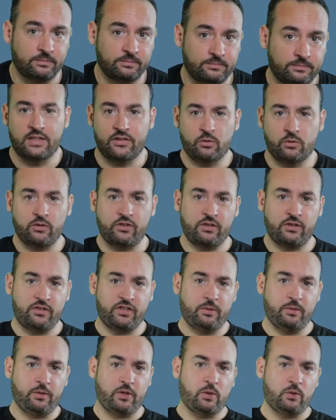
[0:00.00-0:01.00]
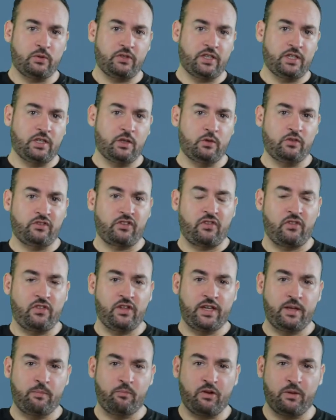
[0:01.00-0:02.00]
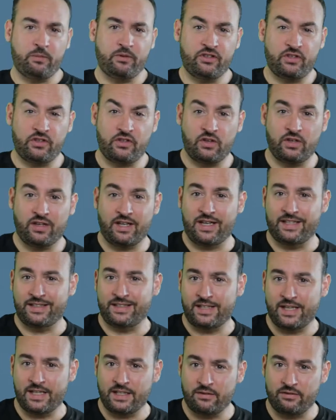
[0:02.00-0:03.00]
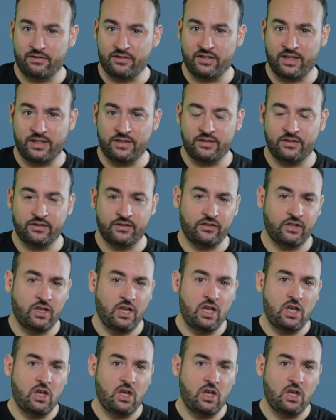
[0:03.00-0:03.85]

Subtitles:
Now, it's also typical to use the preposition at the end of a sentence